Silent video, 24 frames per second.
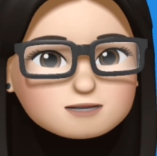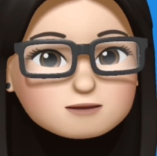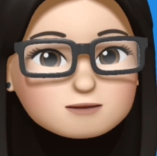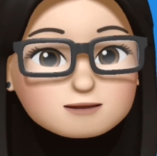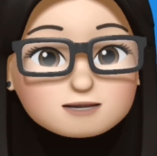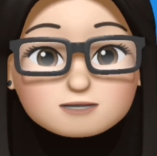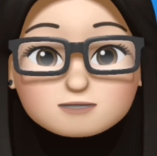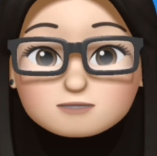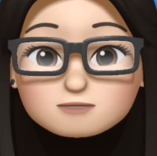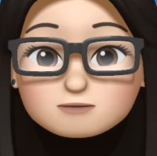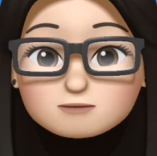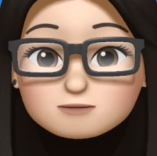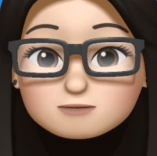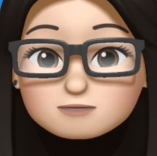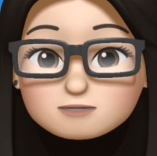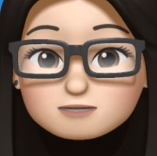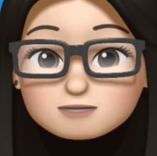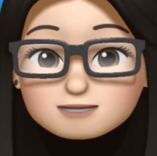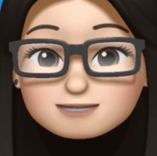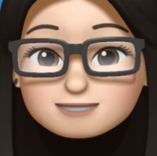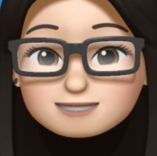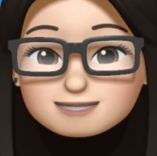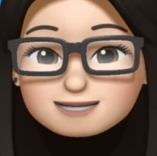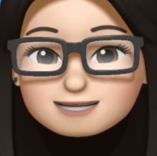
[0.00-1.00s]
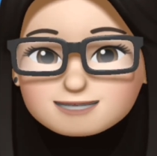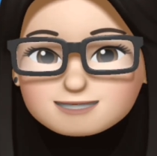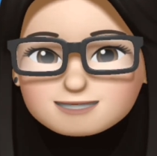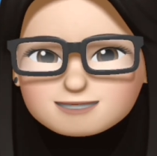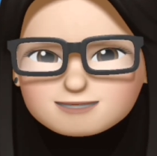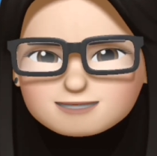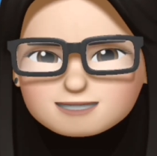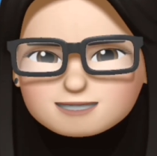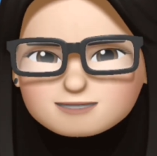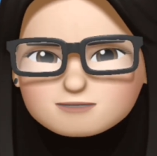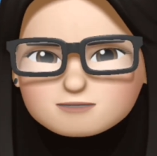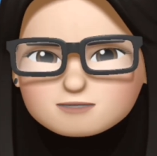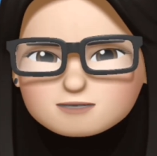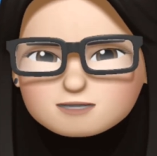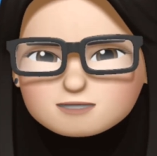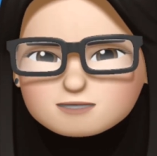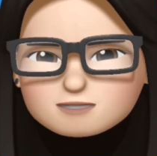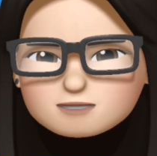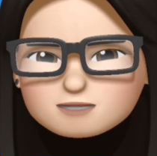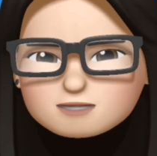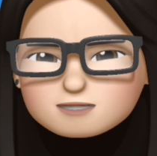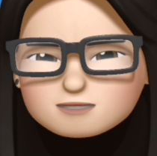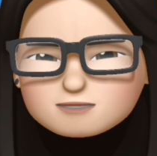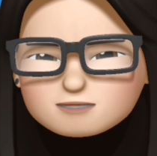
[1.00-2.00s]
So I don't think you can use this as a
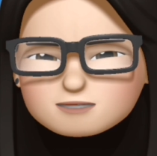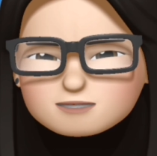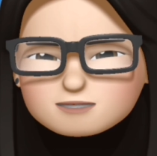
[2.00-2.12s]
dive